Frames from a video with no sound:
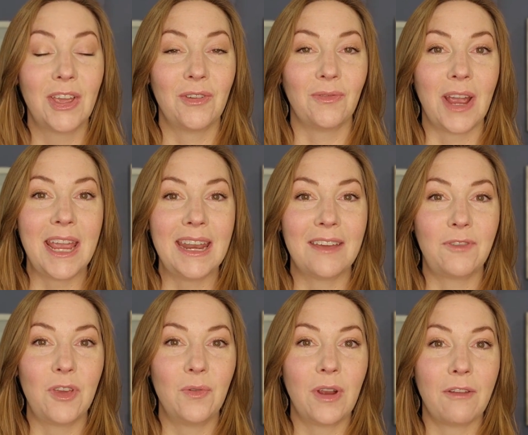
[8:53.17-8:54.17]
right? If
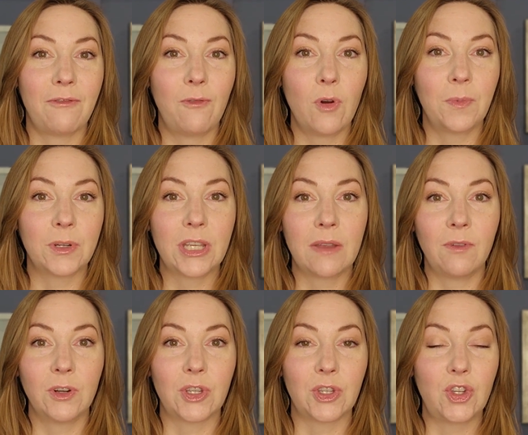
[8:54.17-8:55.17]
you were at 4%
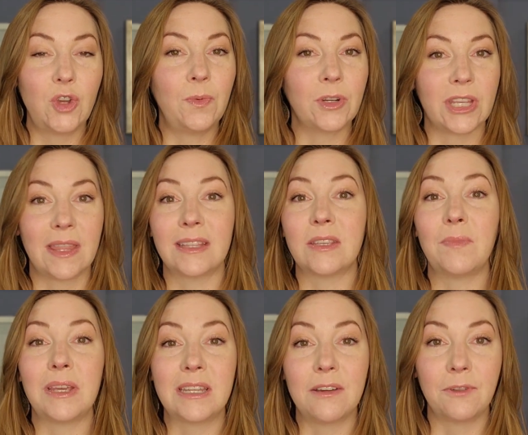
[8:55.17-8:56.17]
versus 2%, that's a
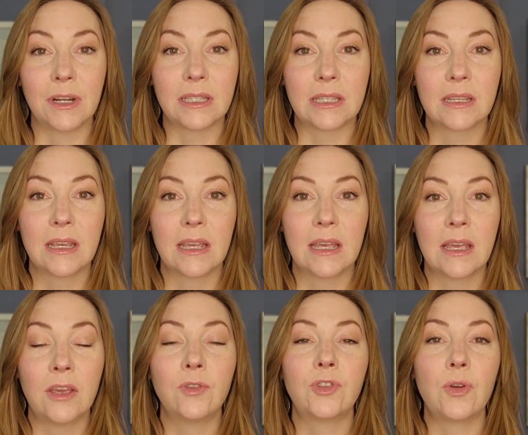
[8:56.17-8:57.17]
big difference.
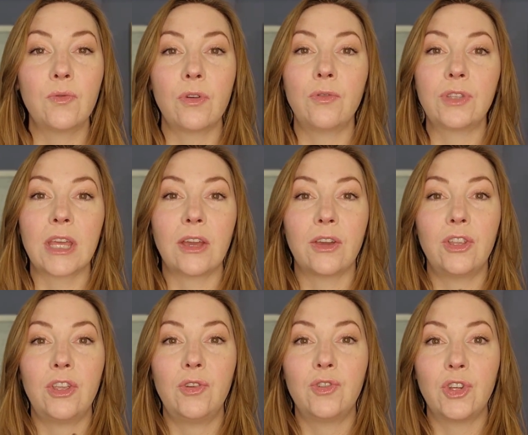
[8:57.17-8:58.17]
So those that
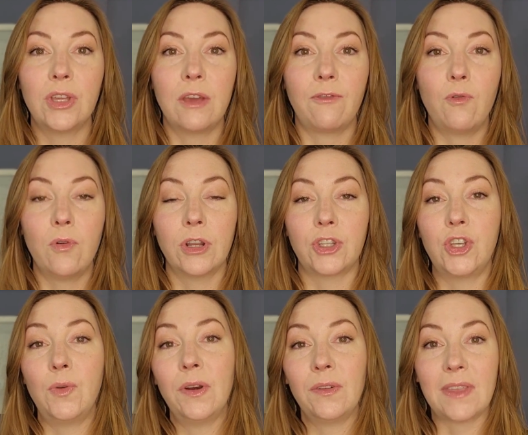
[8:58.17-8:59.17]
could usually afford a
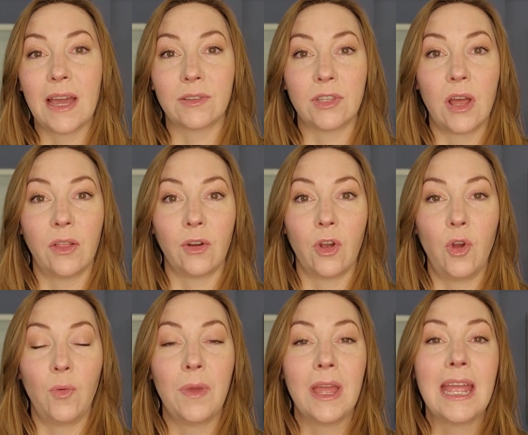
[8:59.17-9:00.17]
$200,000
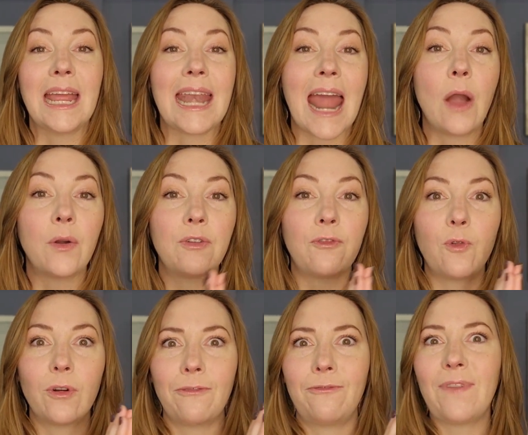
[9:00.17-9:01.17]
home now can
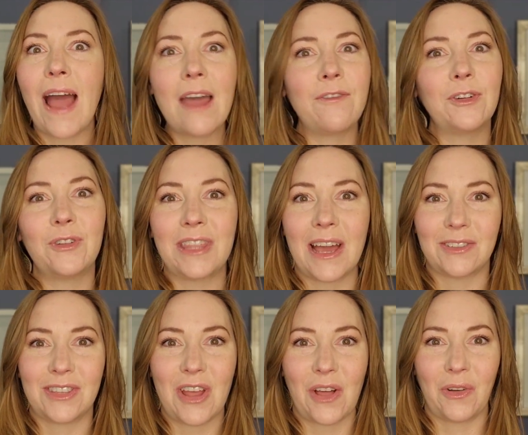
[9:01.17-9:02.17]
afford a
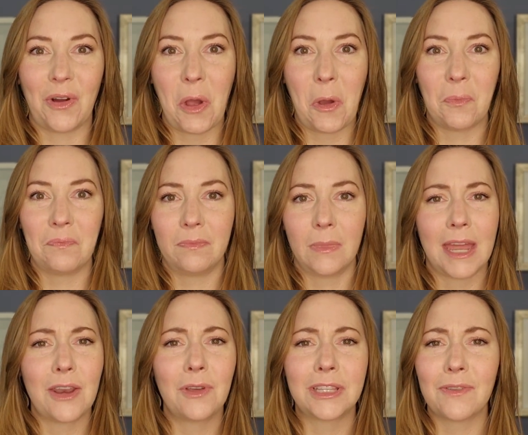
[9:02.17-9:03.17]
$500,000 home. I
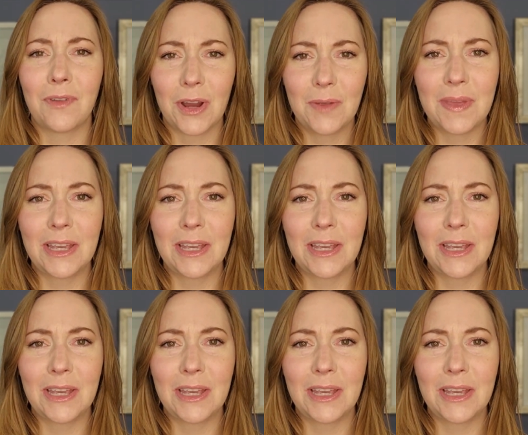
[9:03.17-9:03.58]
know that's a very big